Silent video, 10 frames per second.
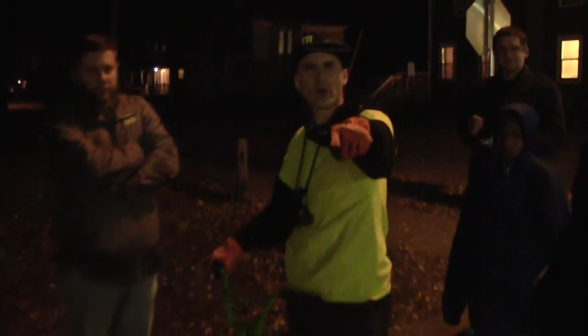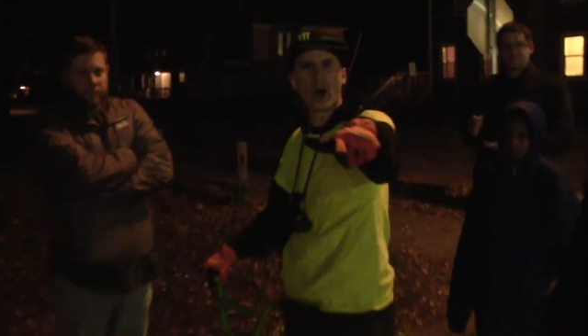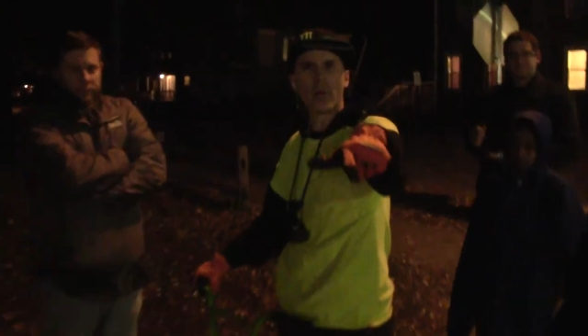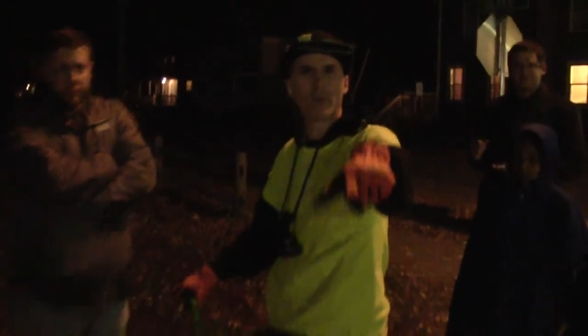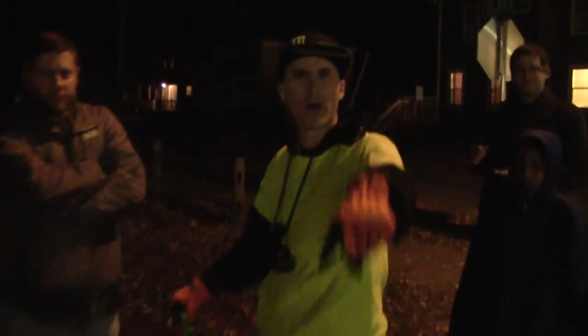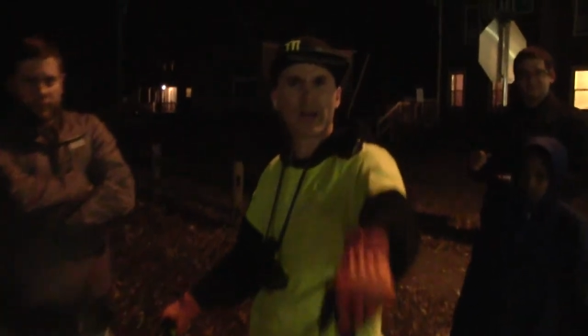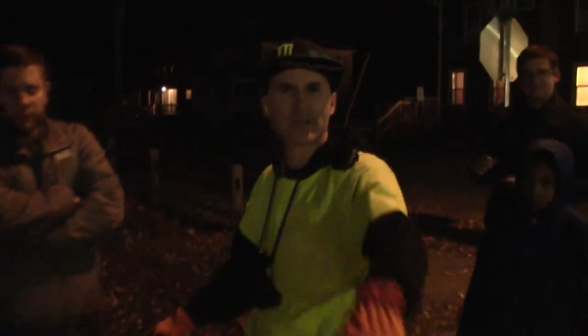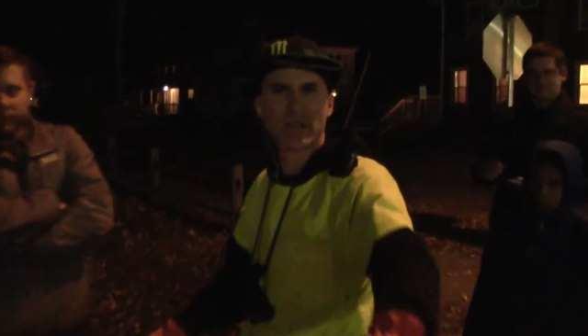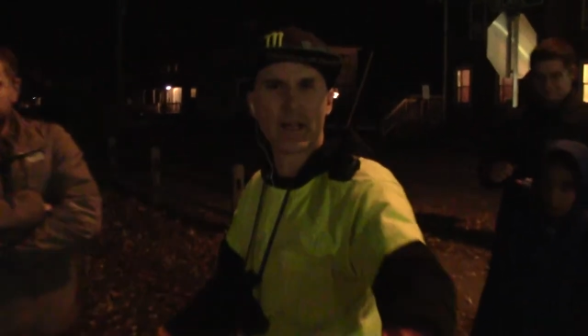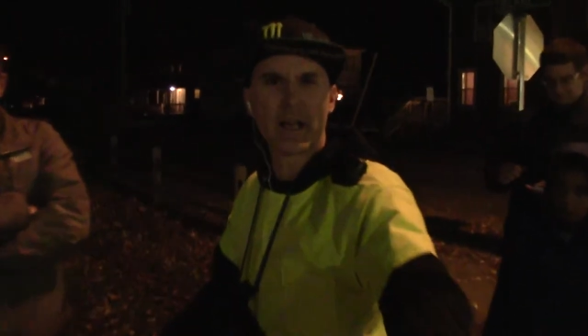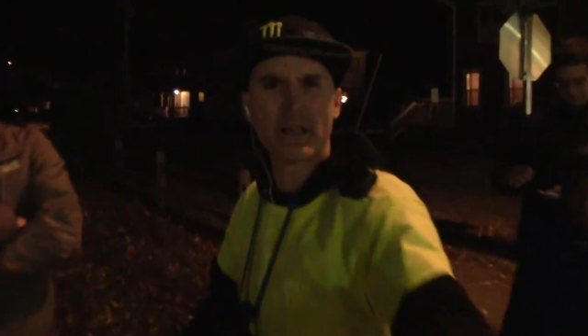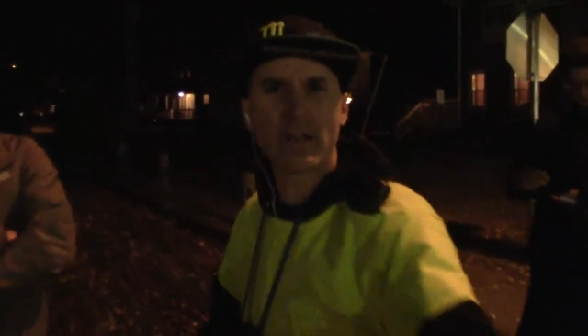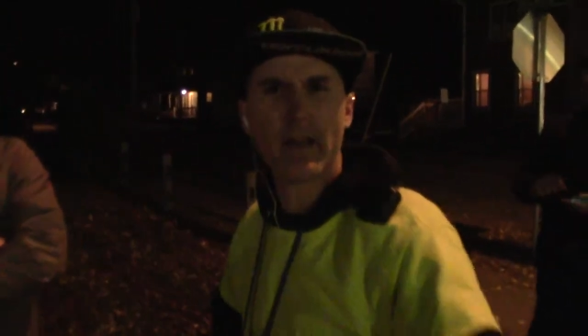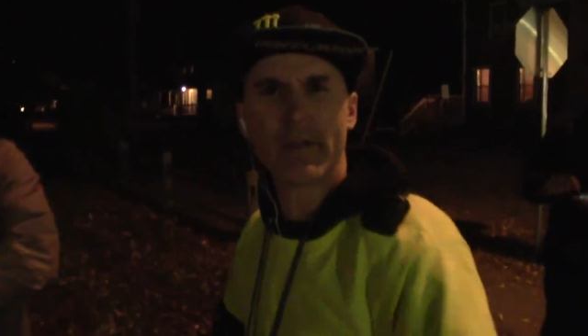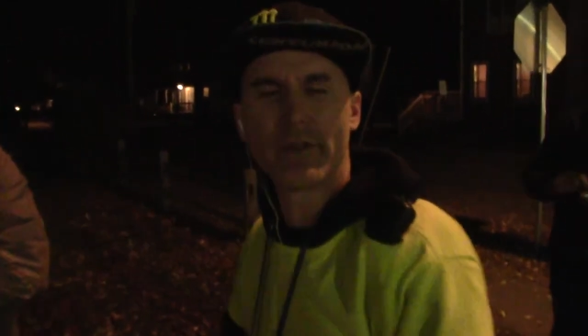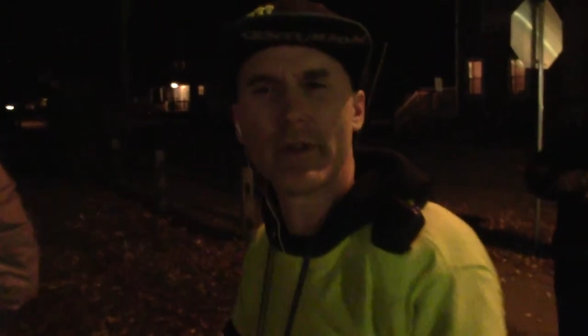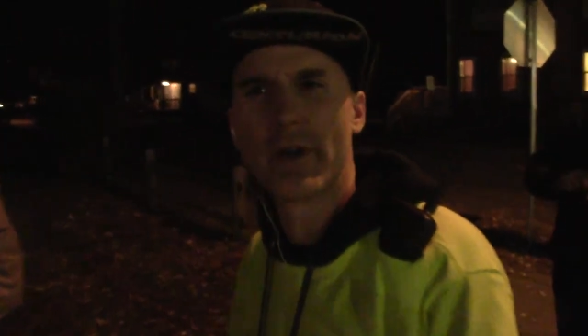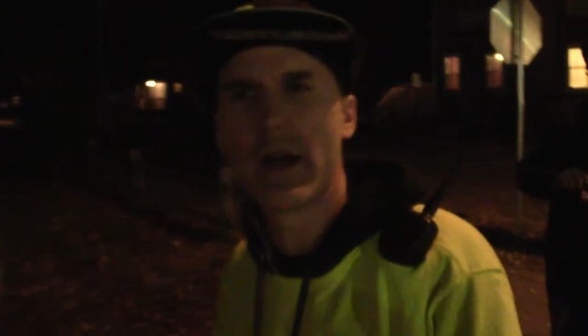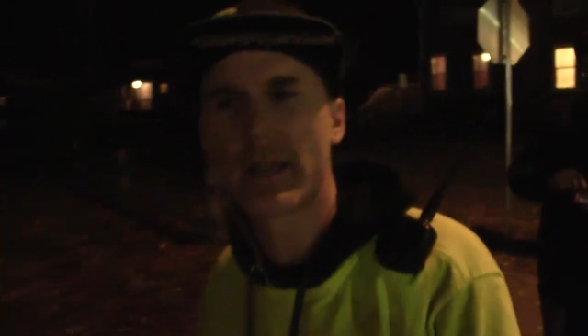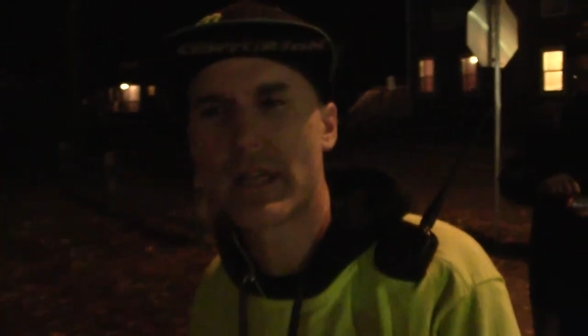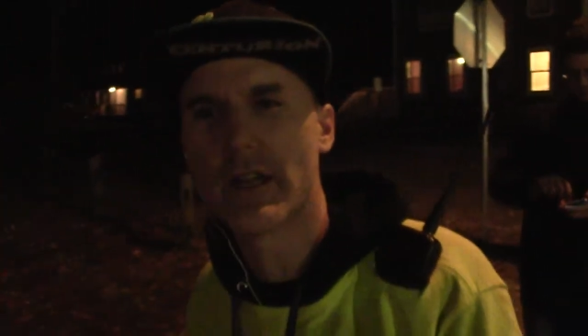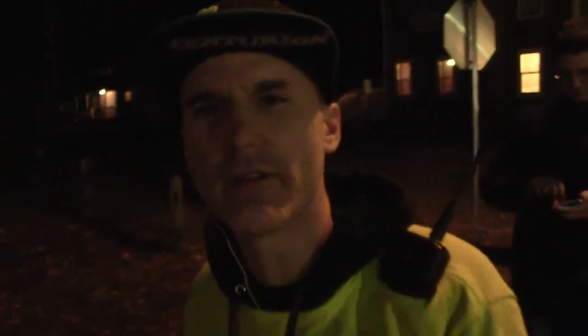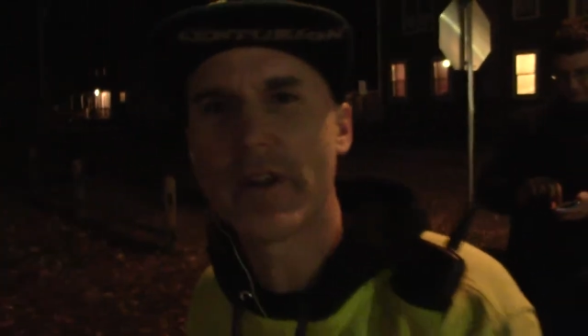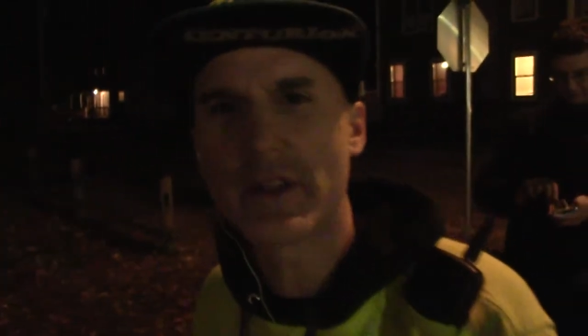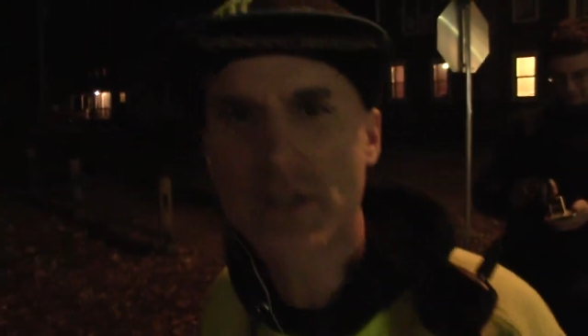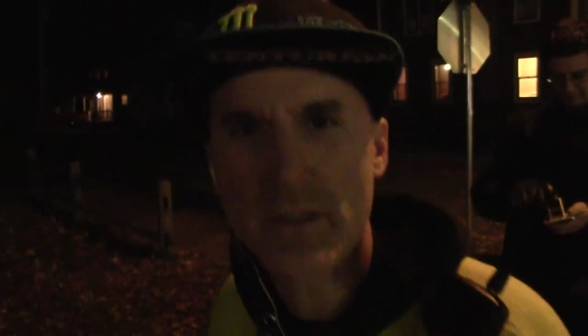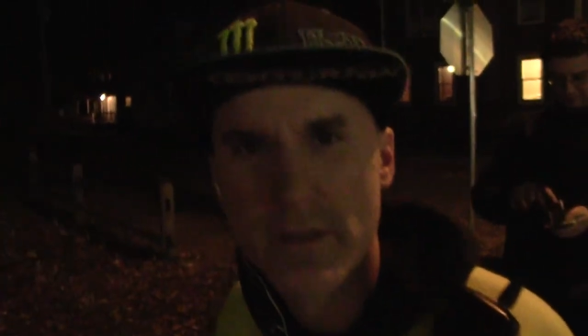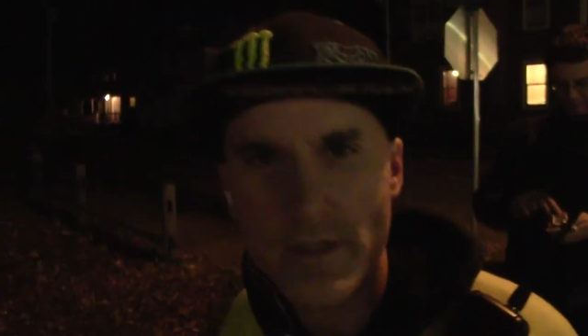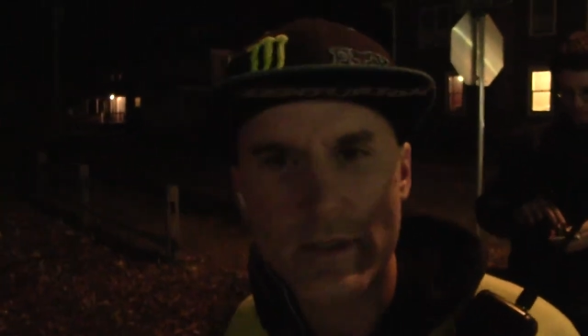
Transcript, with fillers: cop blocking tonight after the uh, Keenevention. This